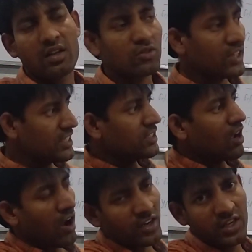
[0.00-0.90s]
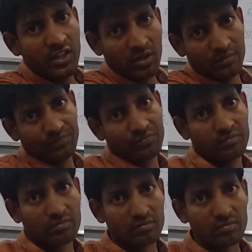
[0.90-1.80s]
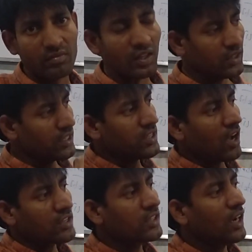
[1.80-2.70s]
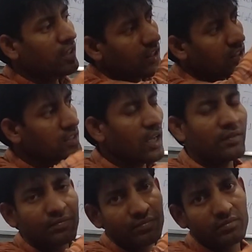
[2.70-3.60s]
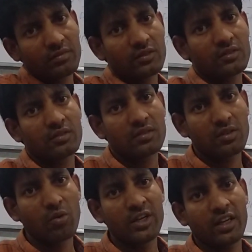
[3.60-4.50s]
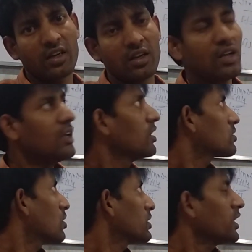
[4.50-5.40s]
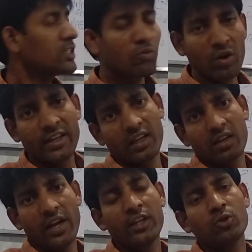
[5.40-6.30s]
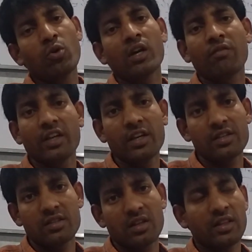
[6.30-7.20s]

So this is the horizontal. This is the horizontal and this is the vertical. So that is vertical, 82.5 degrees.